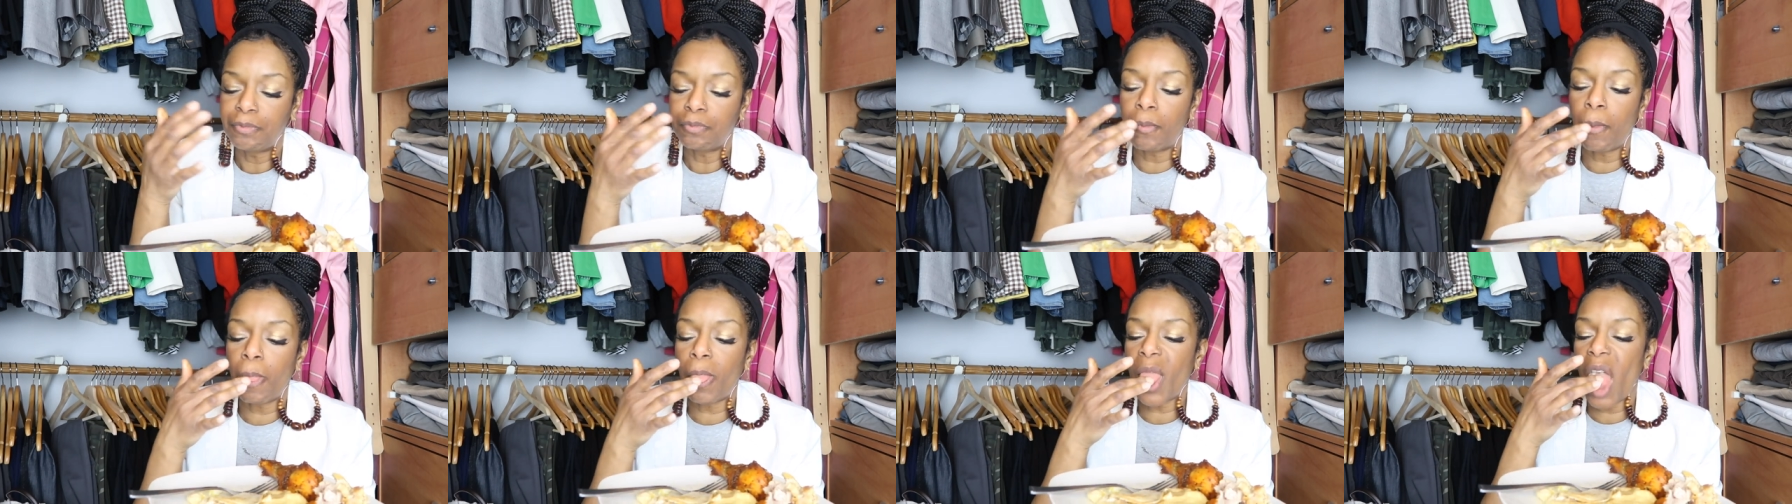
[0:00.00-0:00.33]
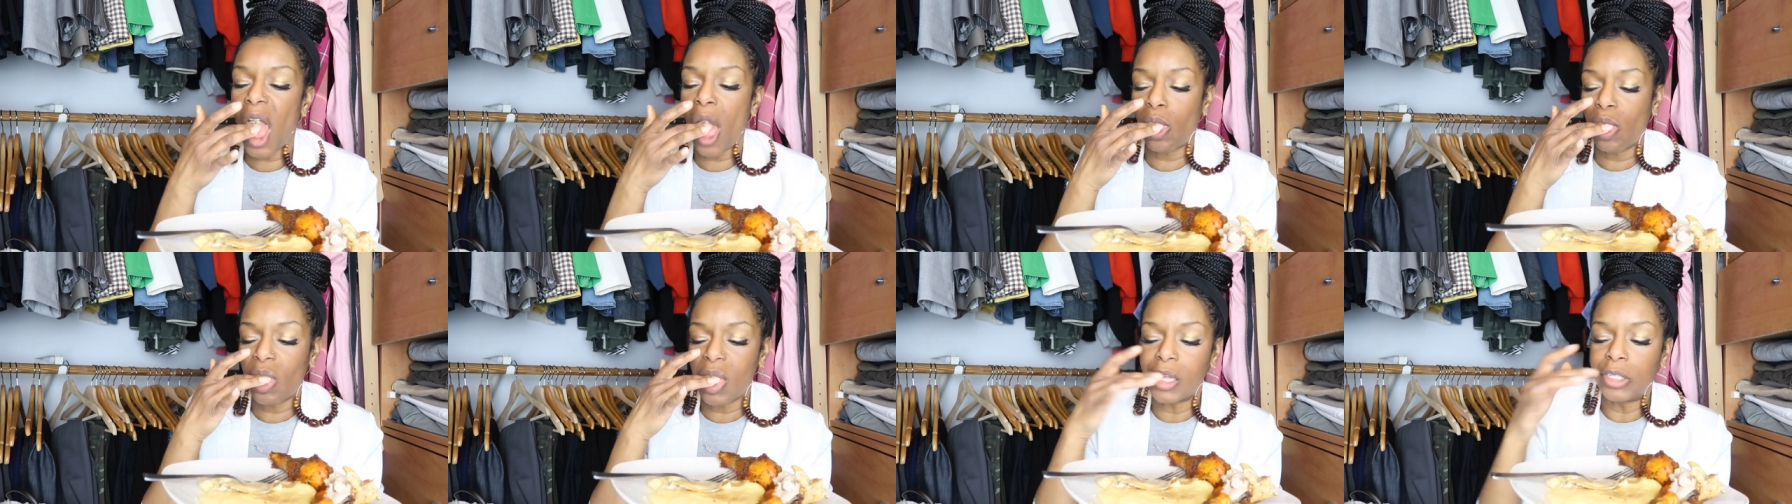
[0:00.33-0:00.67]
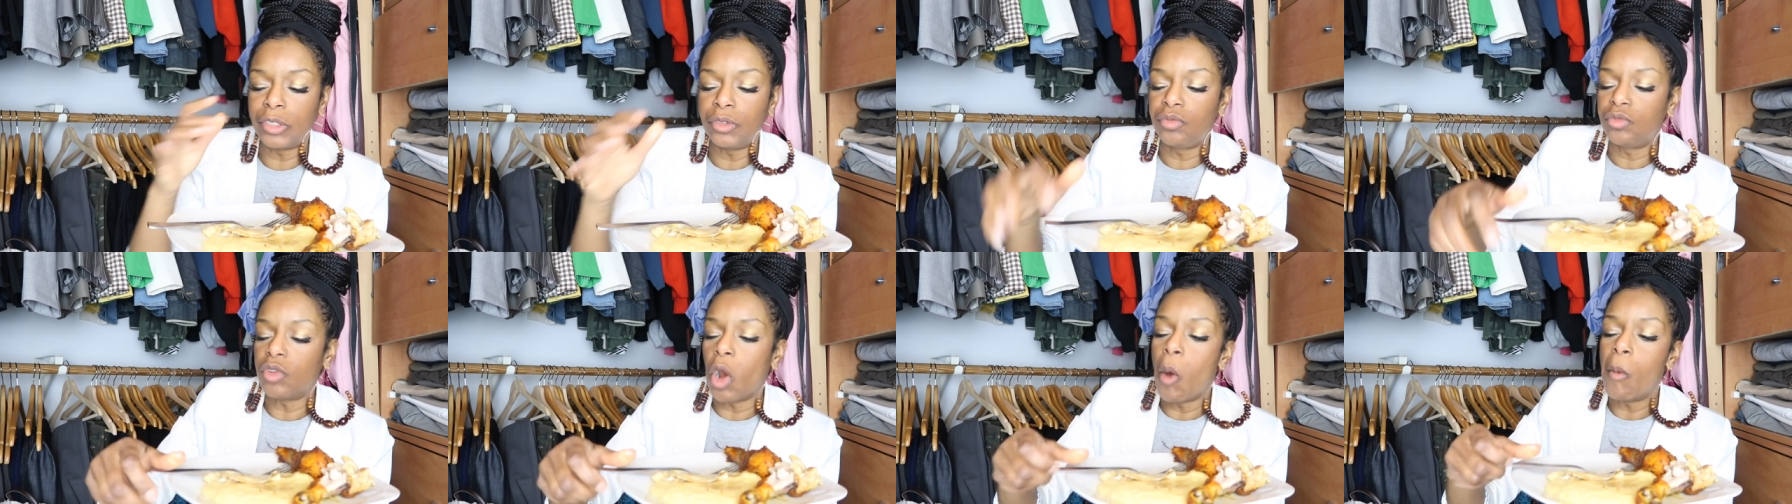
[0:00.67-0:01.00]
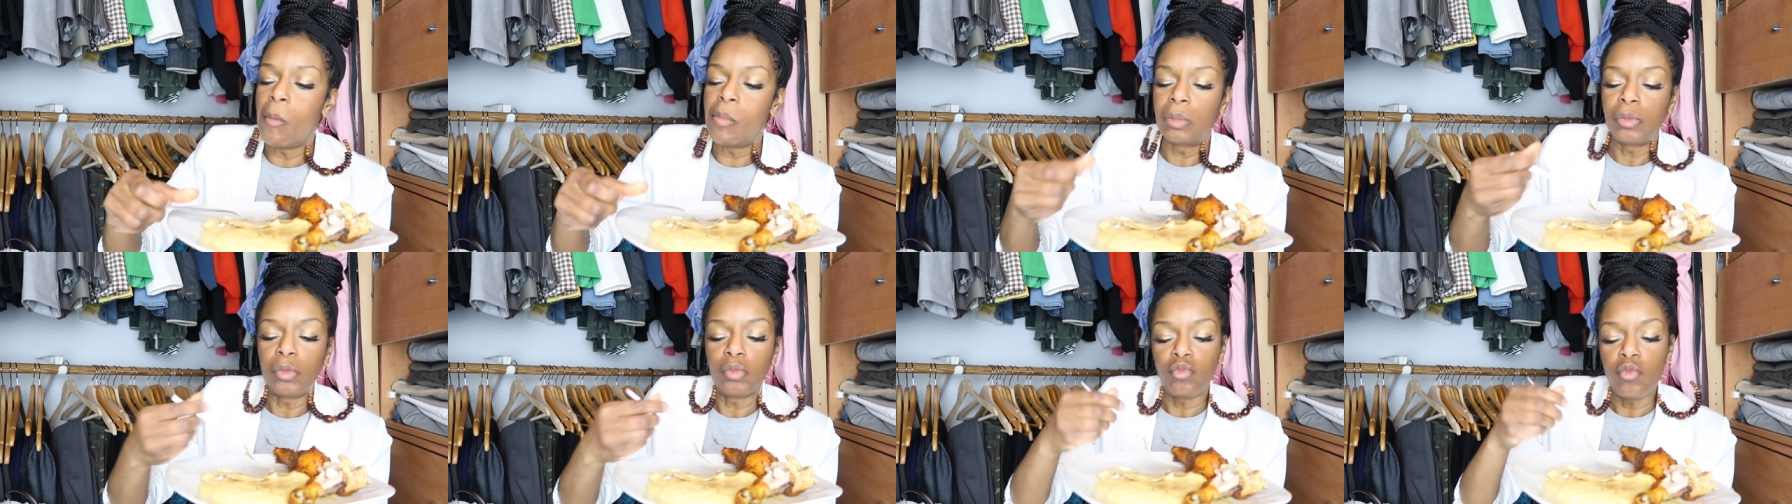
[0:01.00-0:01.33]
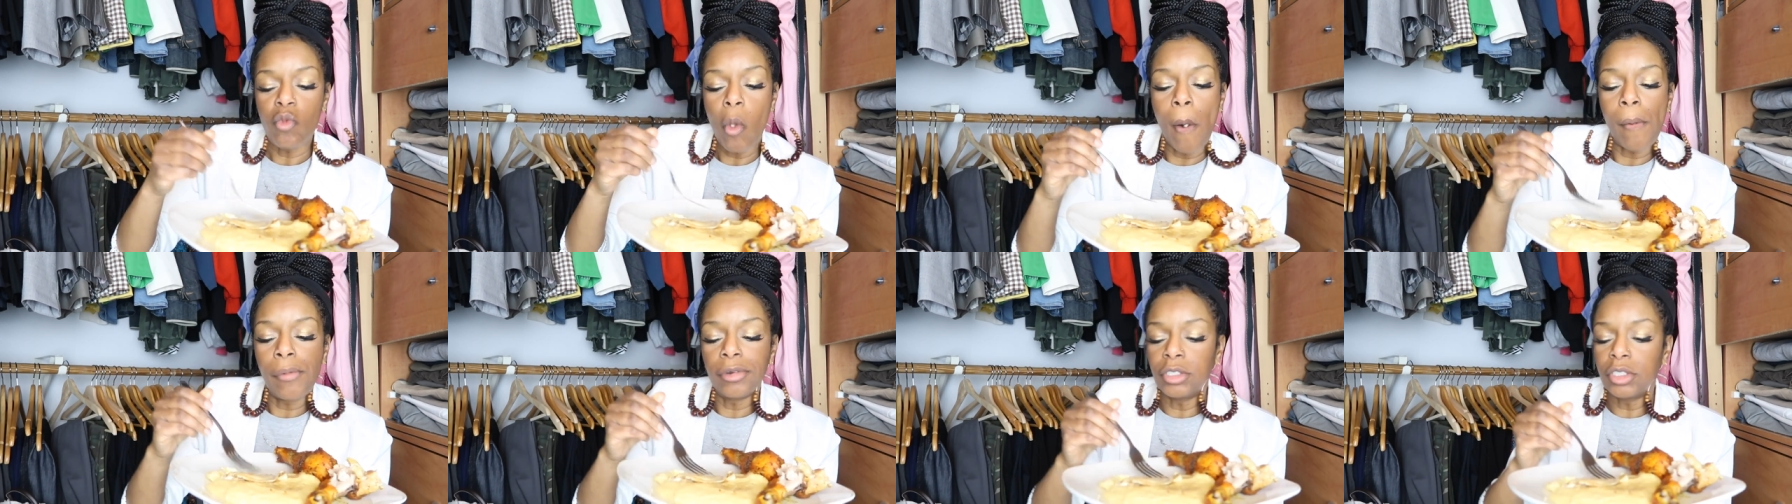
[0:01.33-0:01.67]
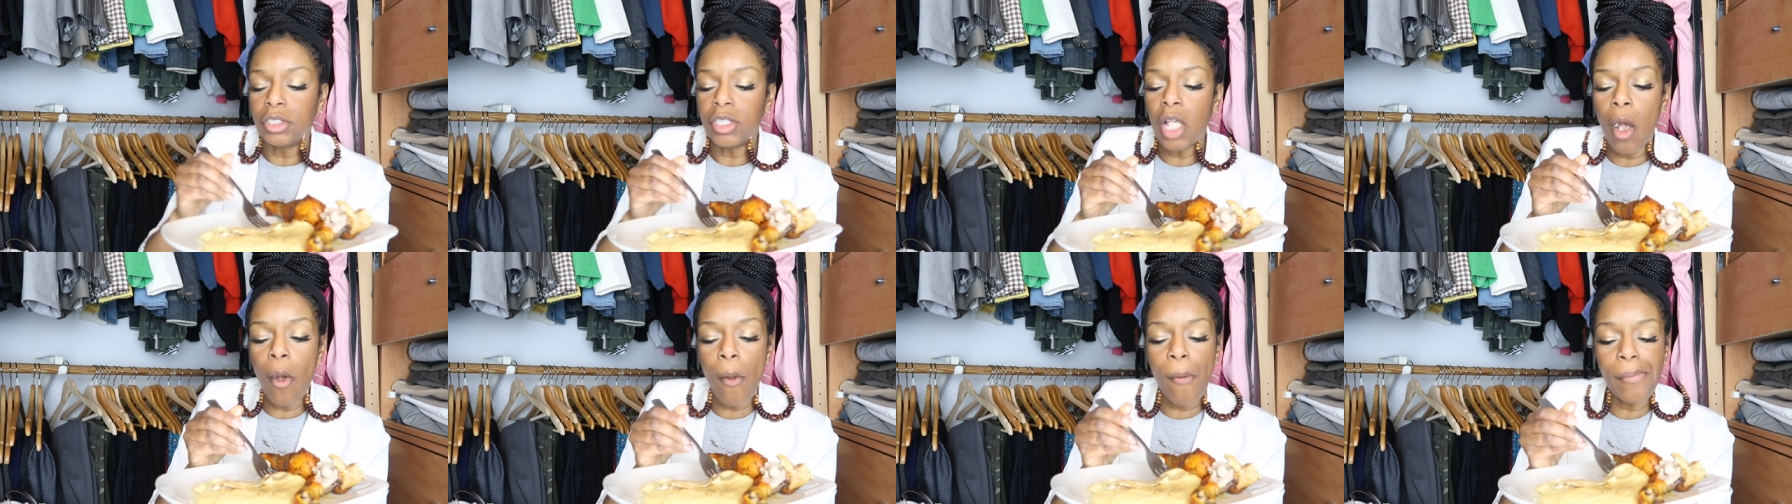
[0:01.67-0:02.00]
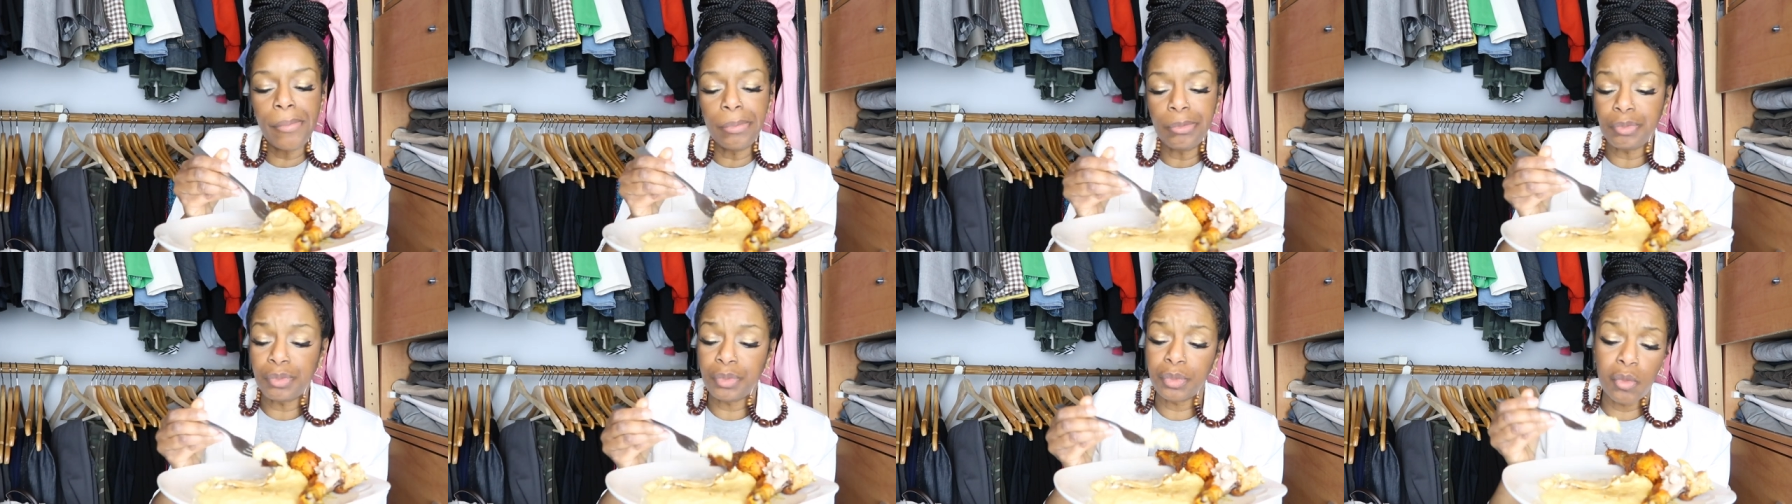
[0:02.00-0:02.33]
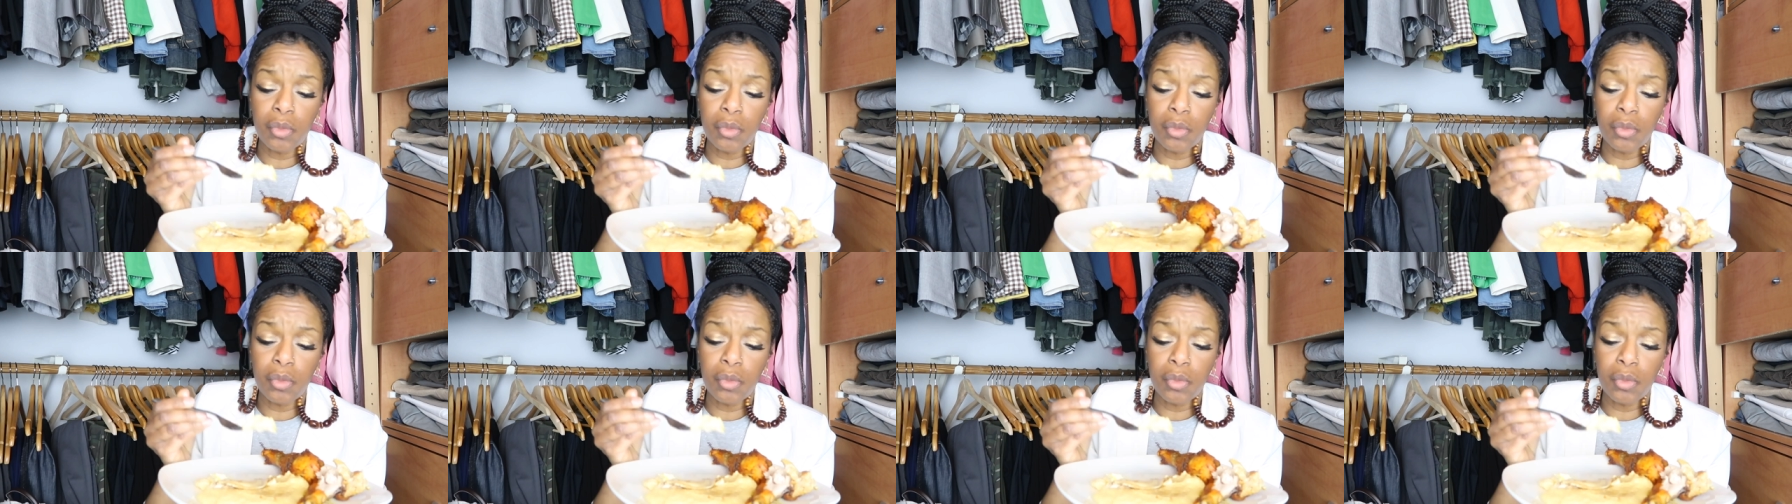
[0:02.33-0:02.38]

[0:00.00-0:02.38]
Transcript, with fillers: Mm so,